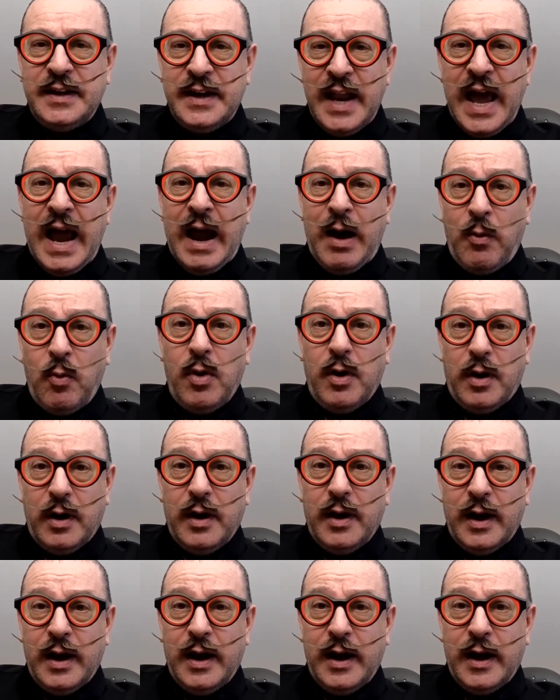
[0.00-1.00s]
Now,
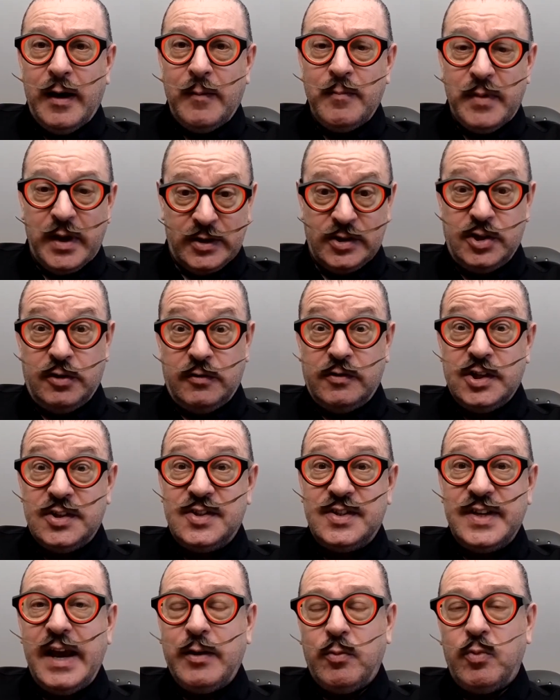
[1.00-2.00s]
as you just
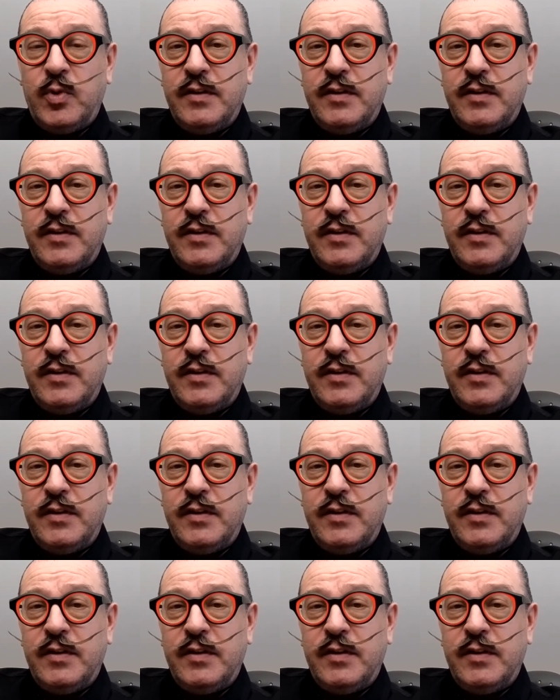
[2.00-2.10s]
said,